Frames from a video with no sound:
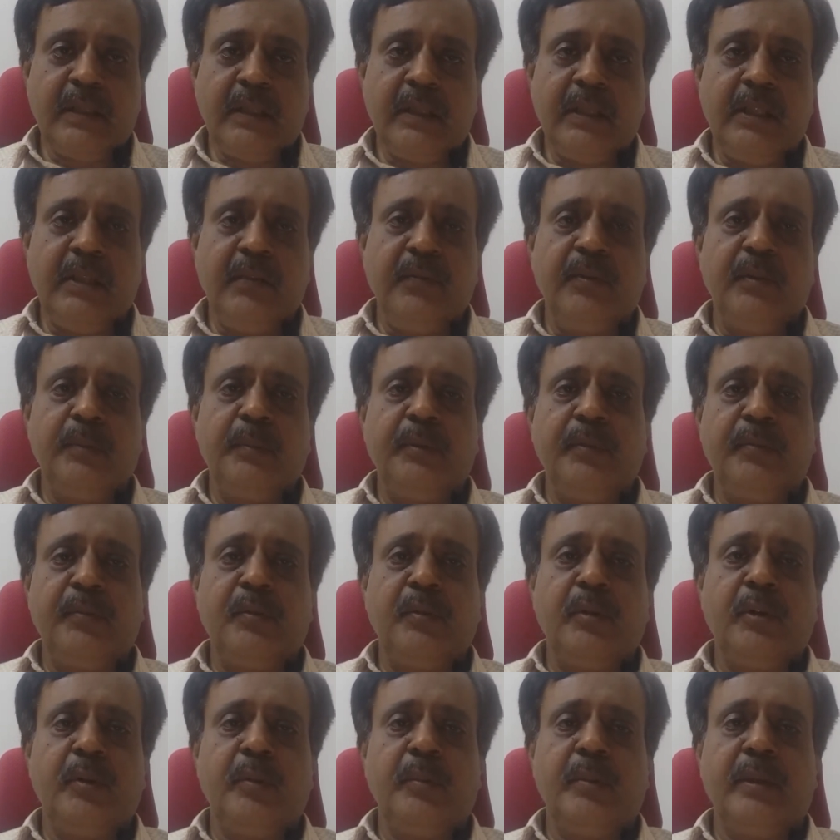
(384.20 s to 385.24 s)
even
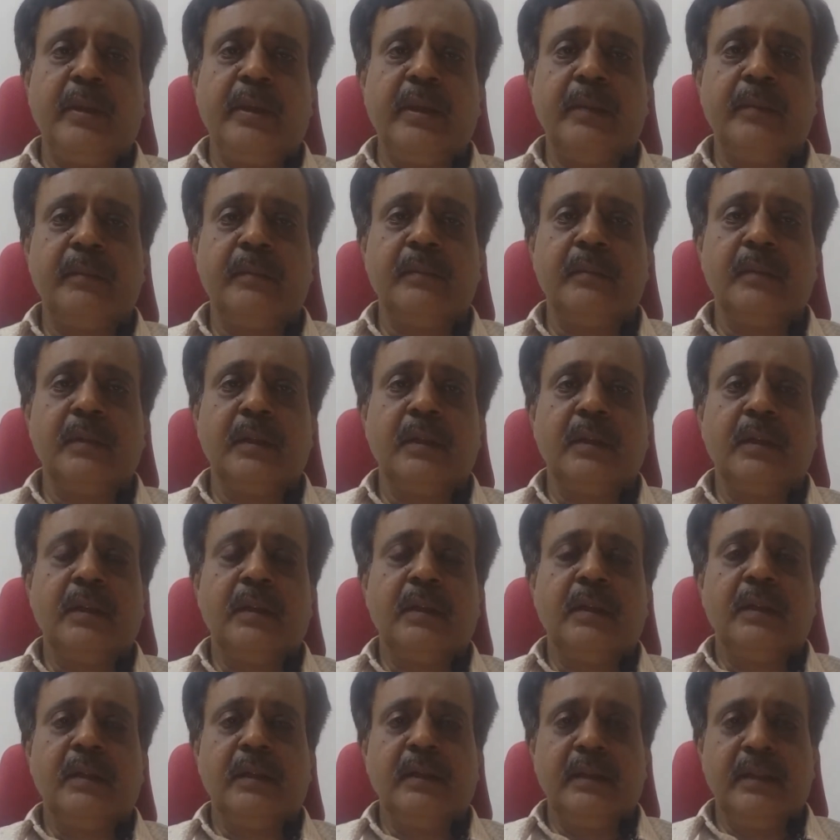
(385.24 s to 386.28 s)
before you became
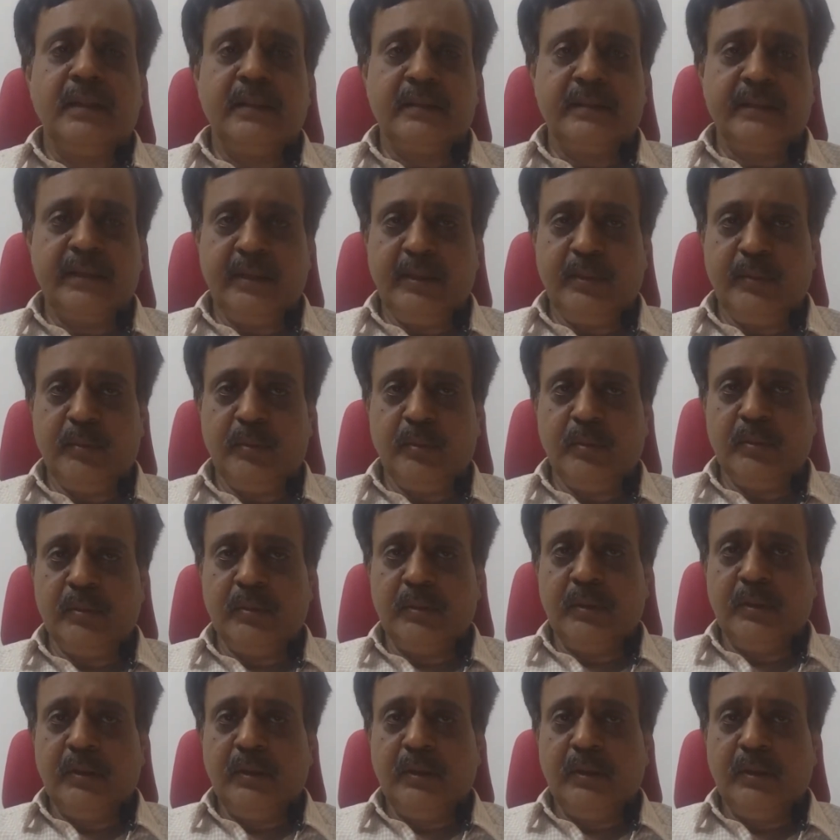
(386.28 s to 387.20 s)
a CEO,